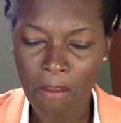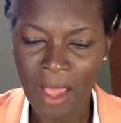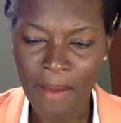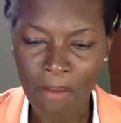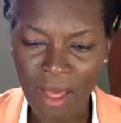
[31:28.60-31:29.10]

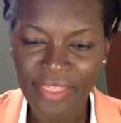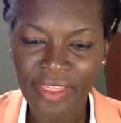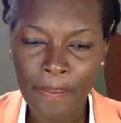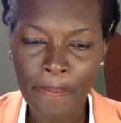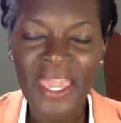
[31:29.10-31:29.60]
my
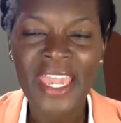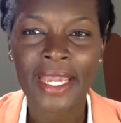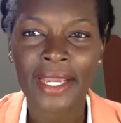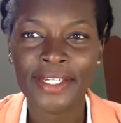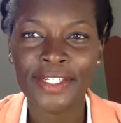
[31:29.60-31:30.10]
mother
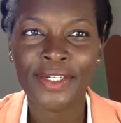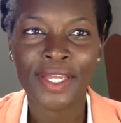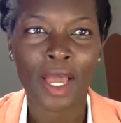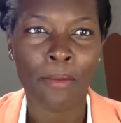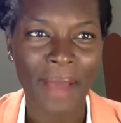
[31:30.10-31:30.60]
picked
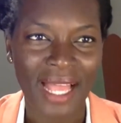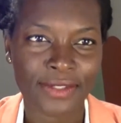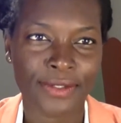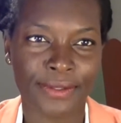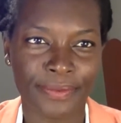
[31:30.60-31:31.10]
a
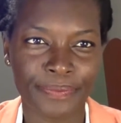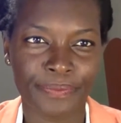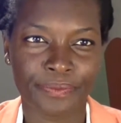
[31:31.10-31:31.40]
battle.